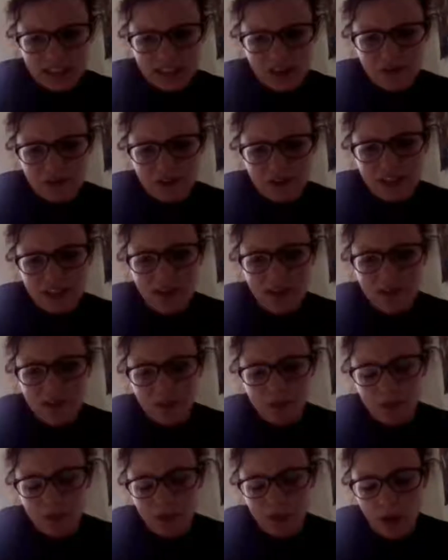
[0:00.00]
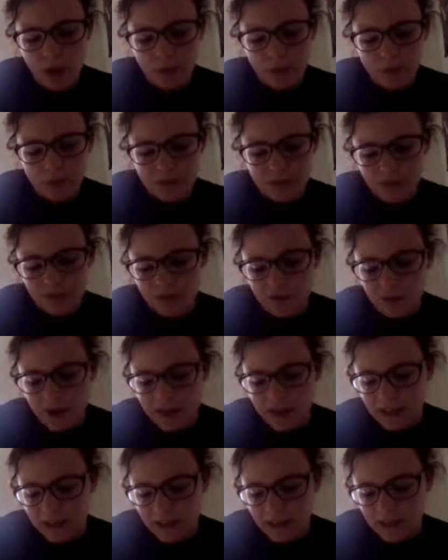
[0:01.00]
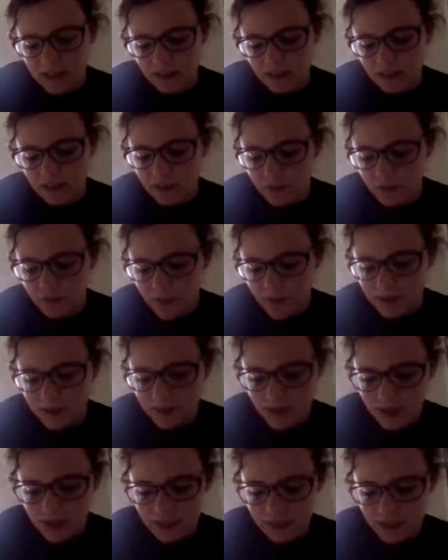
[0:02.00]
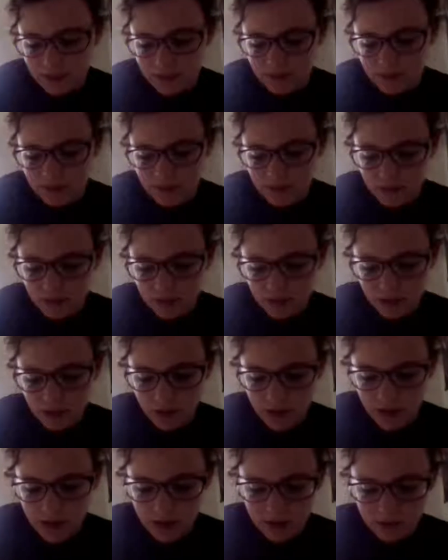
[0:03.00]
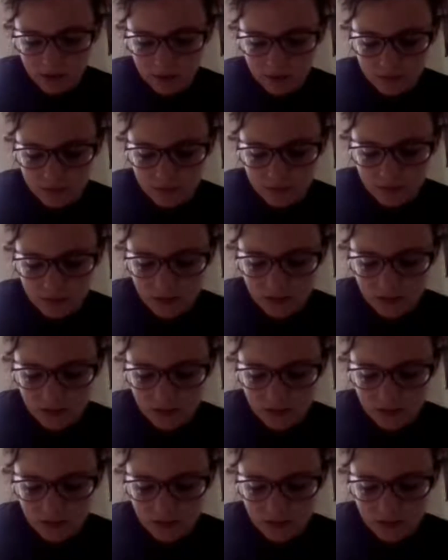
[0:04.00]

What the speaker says: I was just having problems finding the right data, so I don't